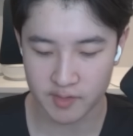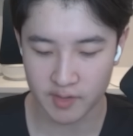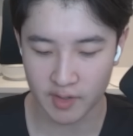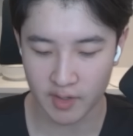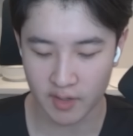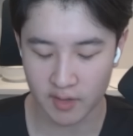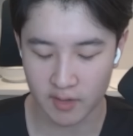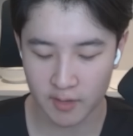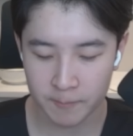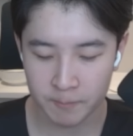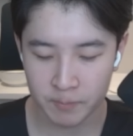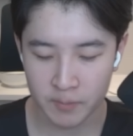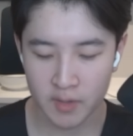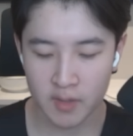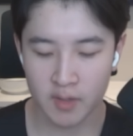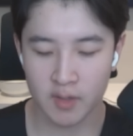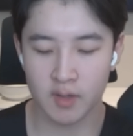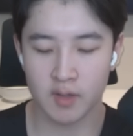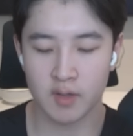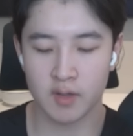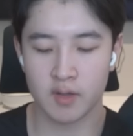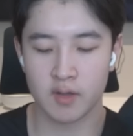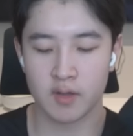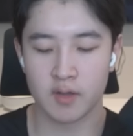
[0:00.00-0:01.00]
Like
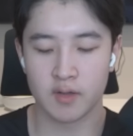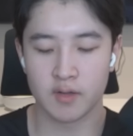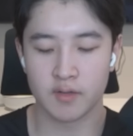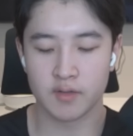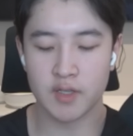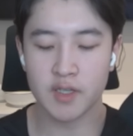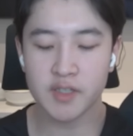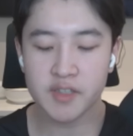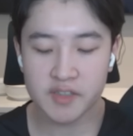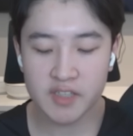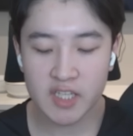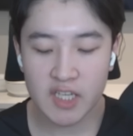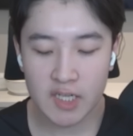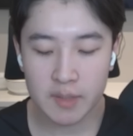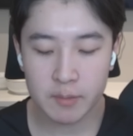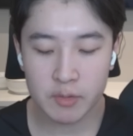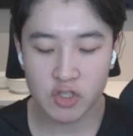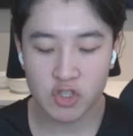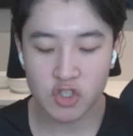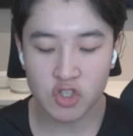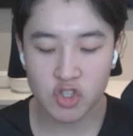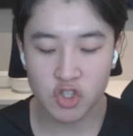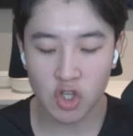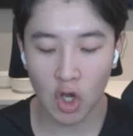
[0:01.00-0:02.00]
this team
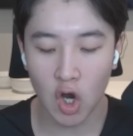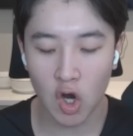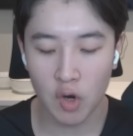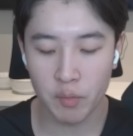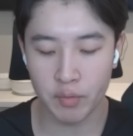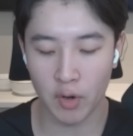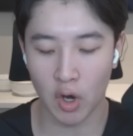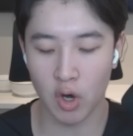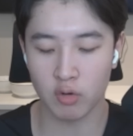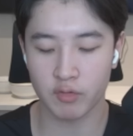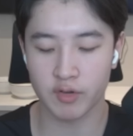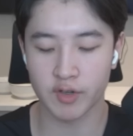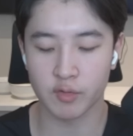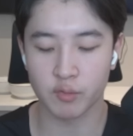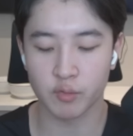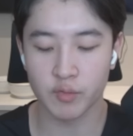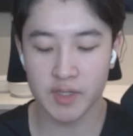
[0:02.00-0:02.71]
is so broken.